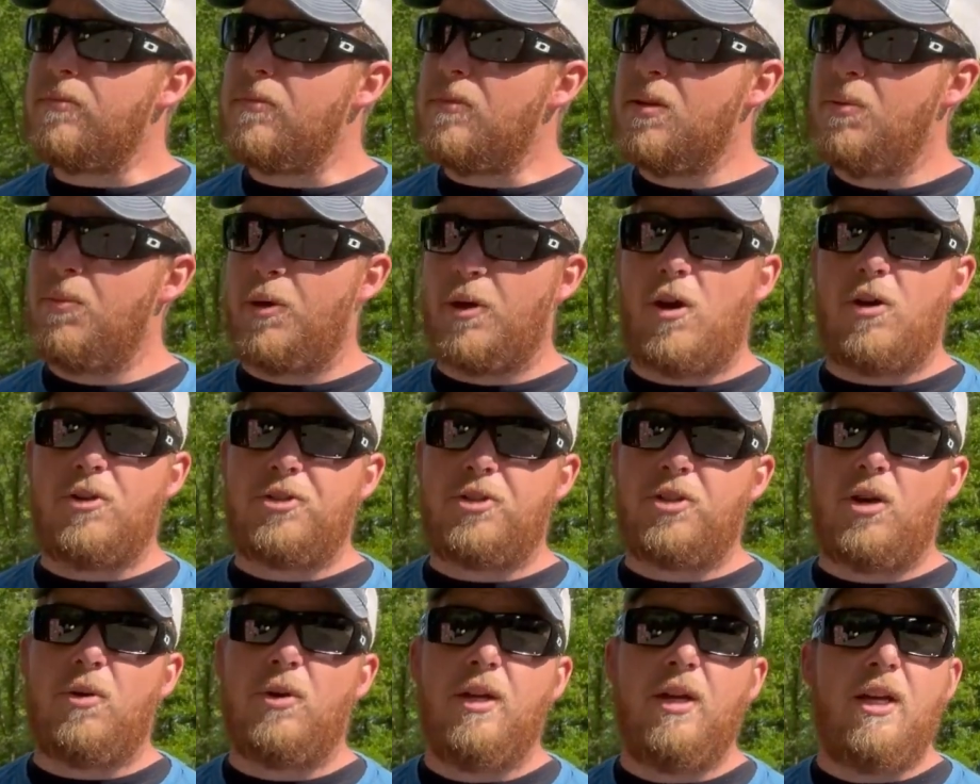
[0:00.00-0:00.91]
But
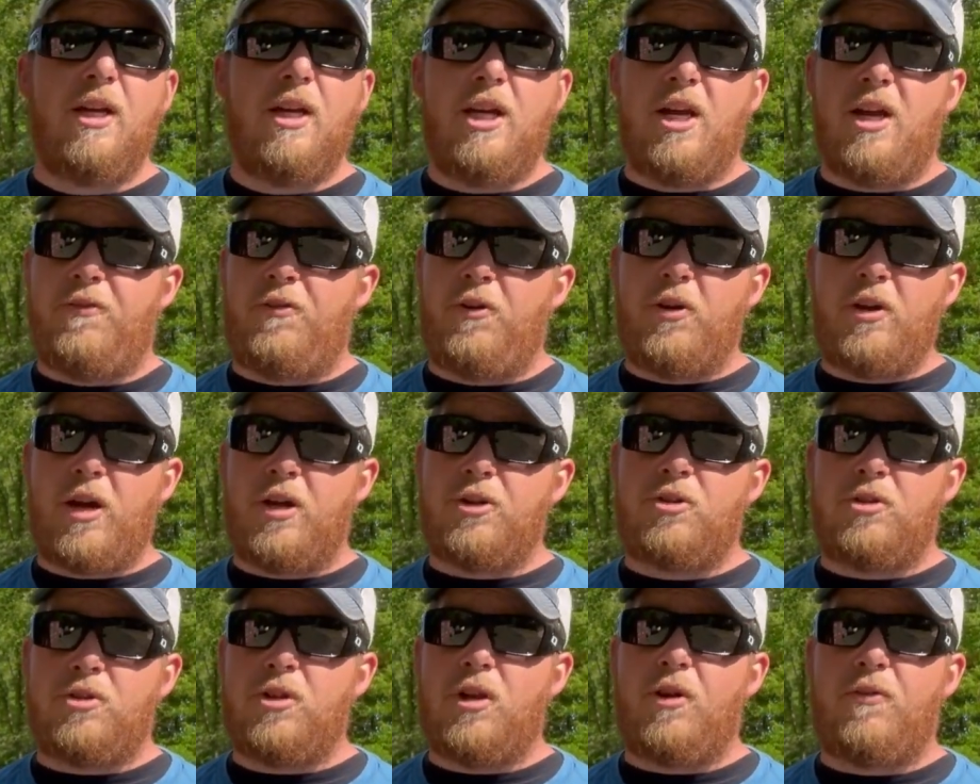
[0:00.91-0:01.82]
also, if you got
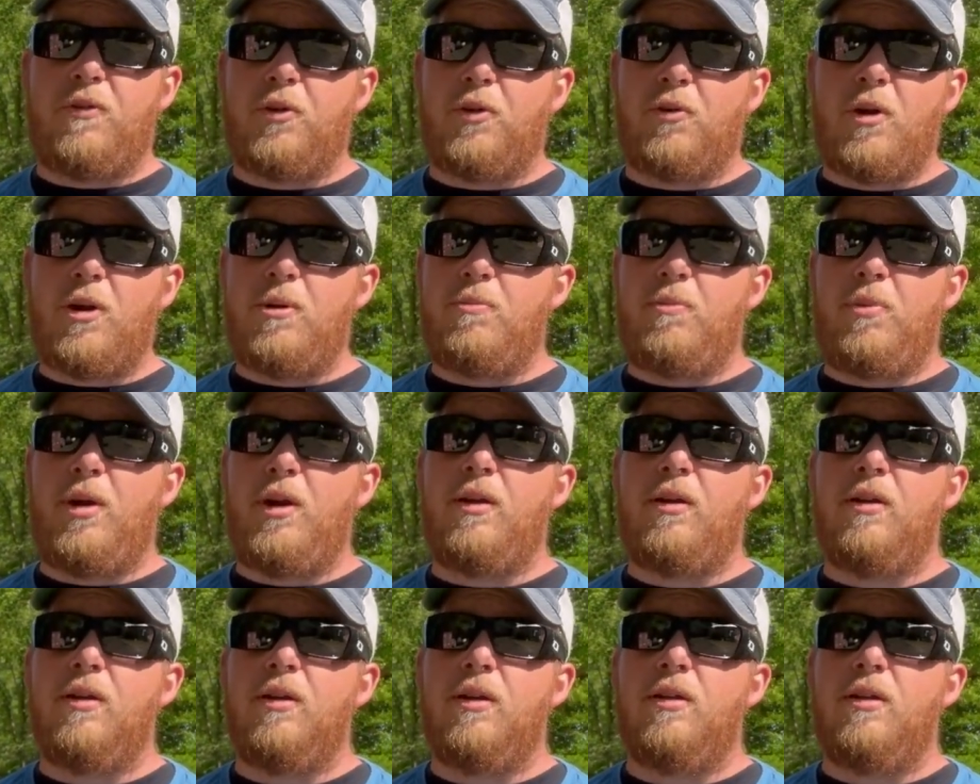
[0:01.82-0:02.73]
yourself a great
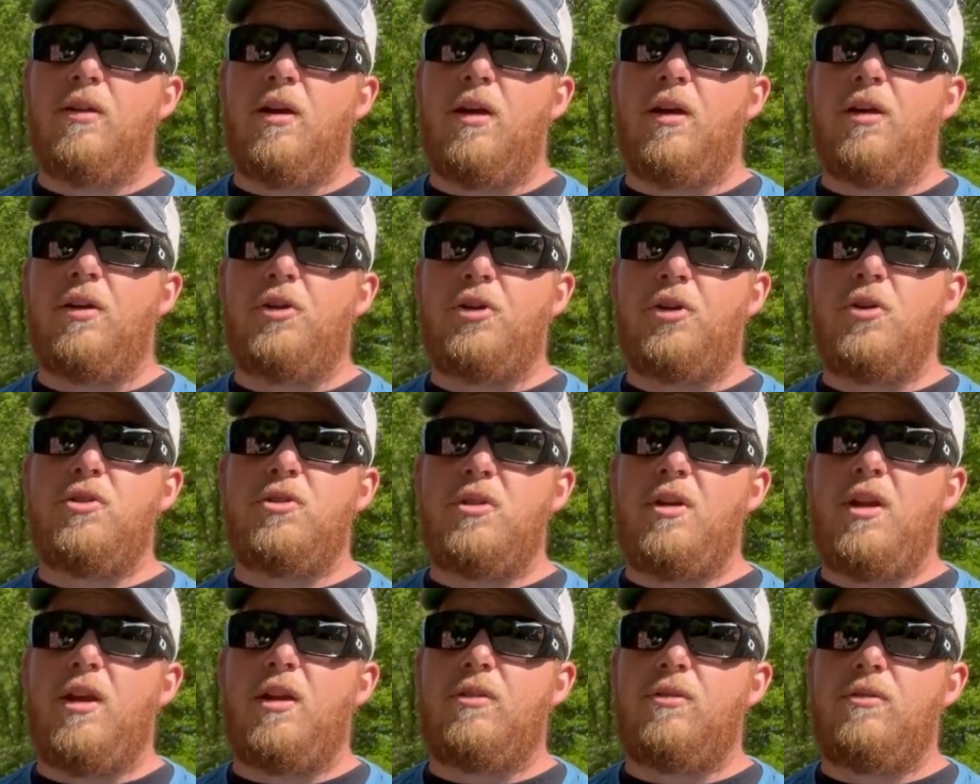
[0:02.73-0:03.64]
big
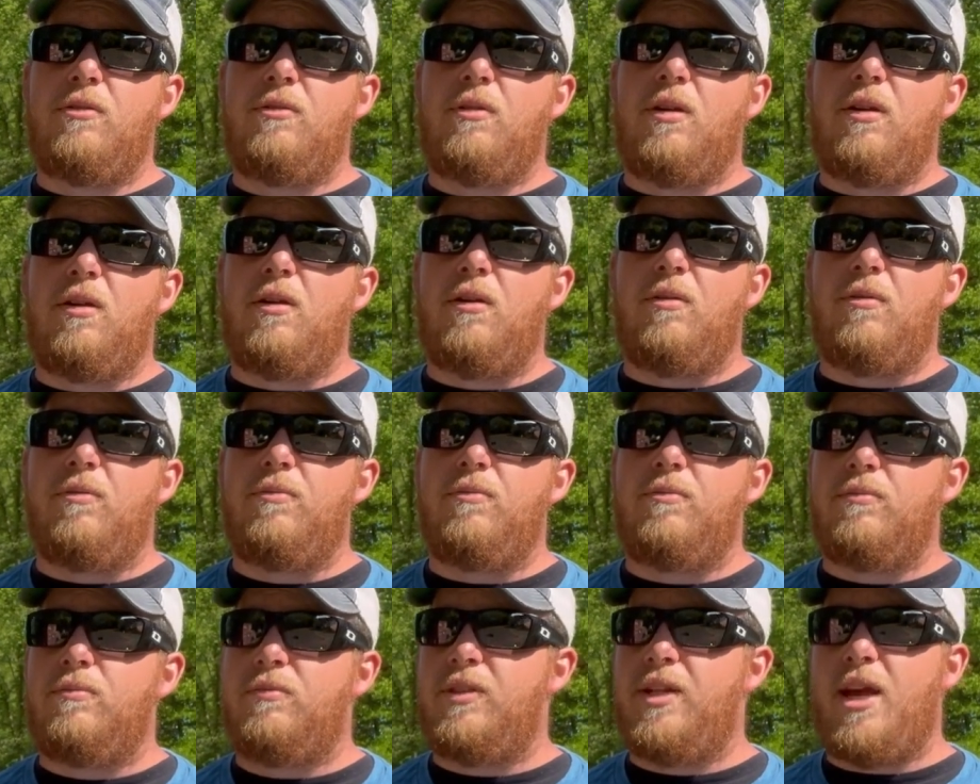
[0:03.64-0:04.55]
gooseneck,
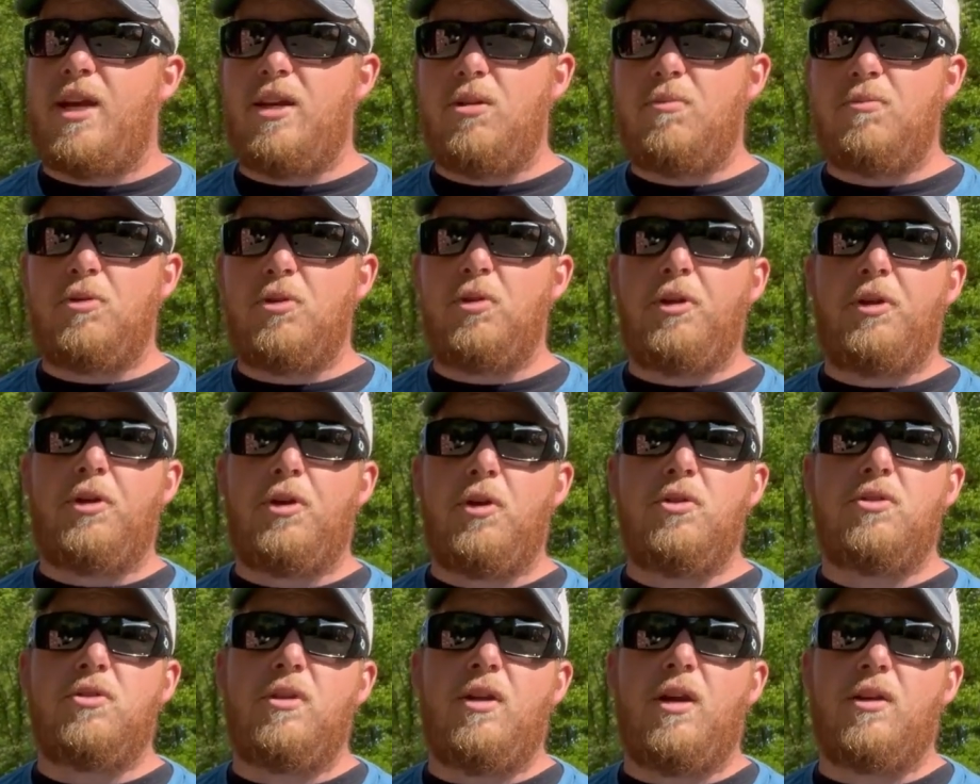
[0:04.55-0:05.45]
tandem dually
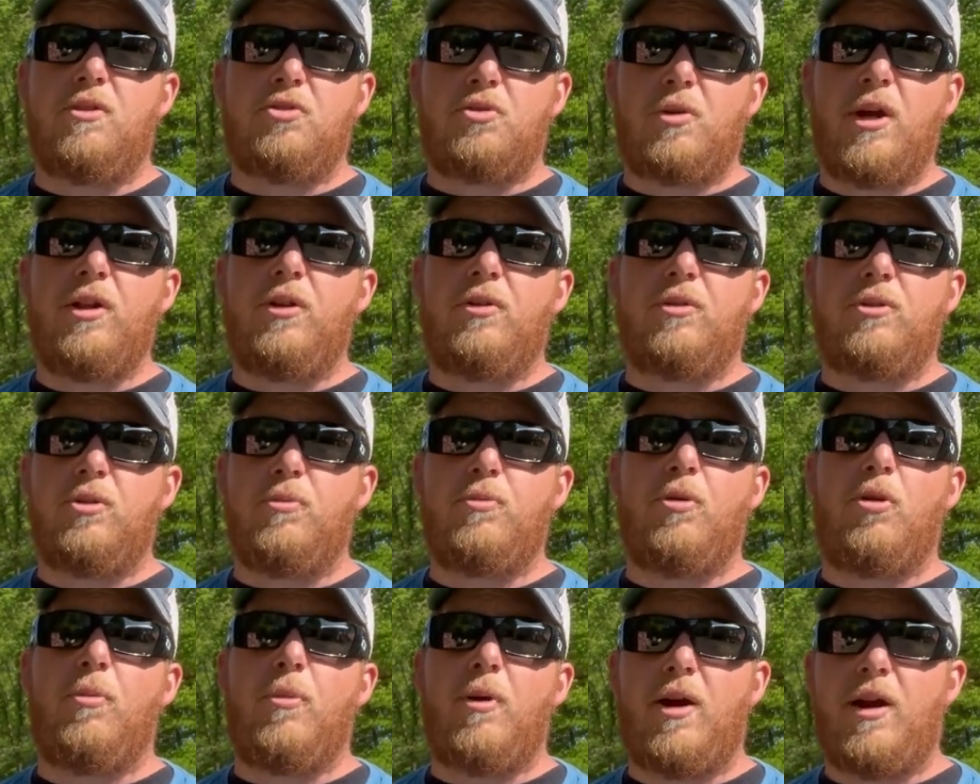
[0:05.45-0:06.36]
gooseneck trailer to
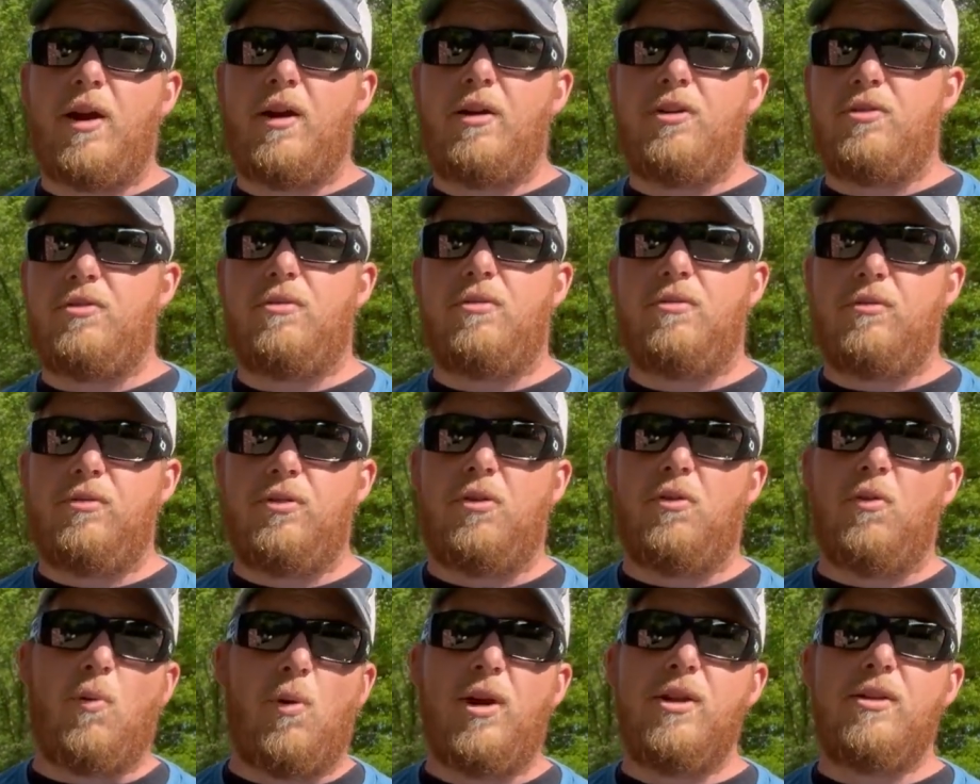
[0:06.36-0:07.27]
pull behind your
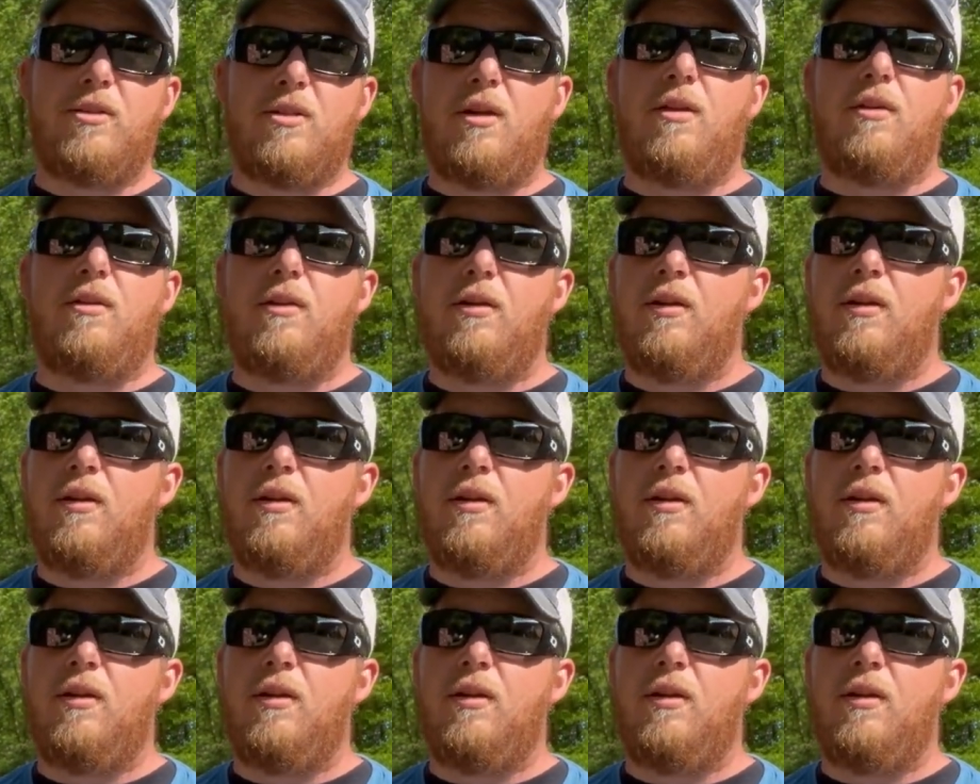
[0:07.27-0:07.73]
1-ton,